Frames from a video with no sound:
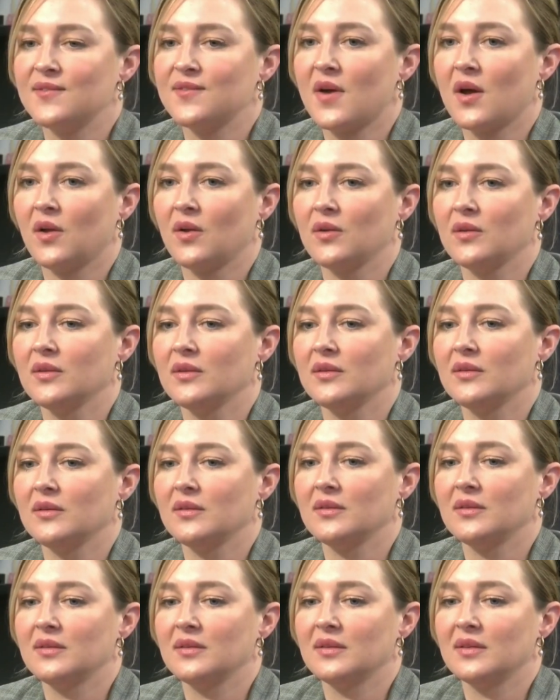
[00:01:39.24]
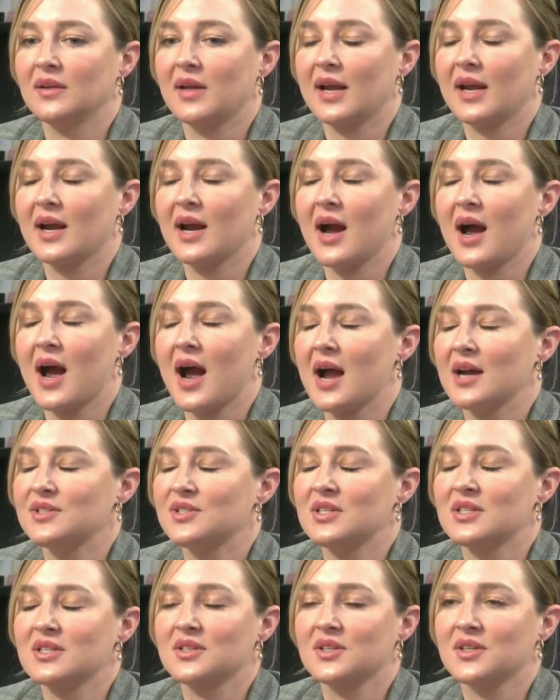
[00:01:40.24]
felt like I
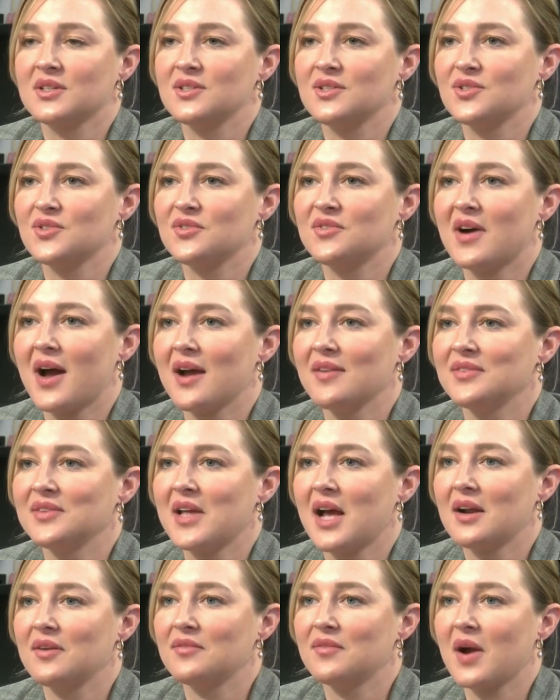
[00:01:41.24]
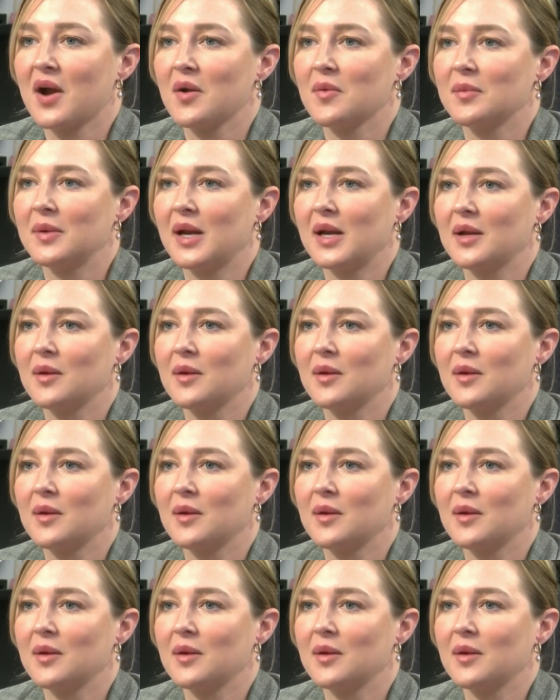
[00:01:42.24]
just couldn't survive in that environment